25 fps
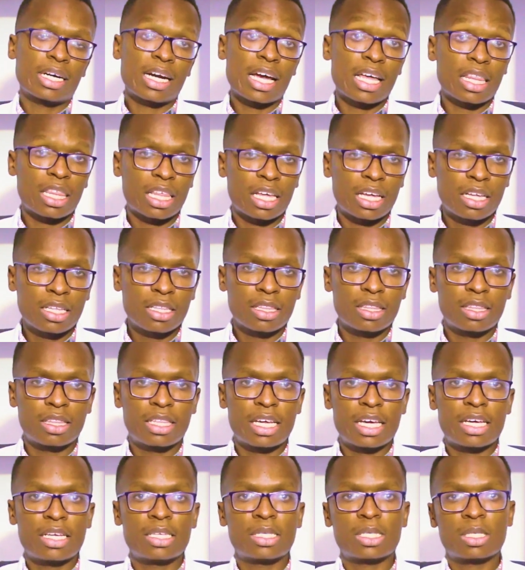rather
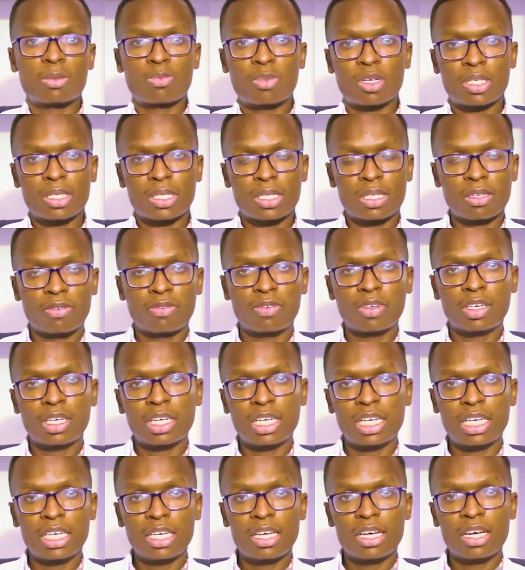they
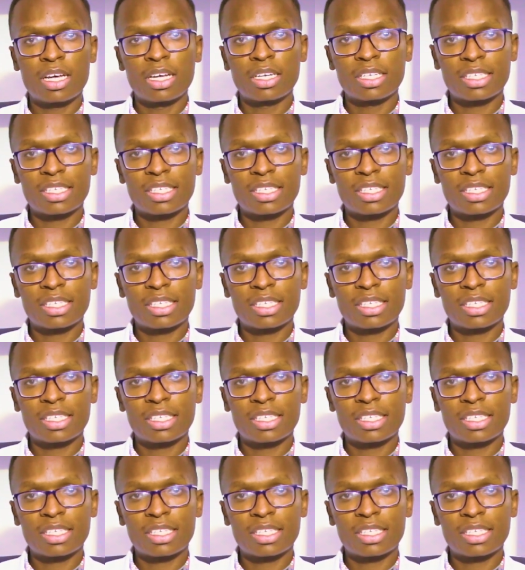specifically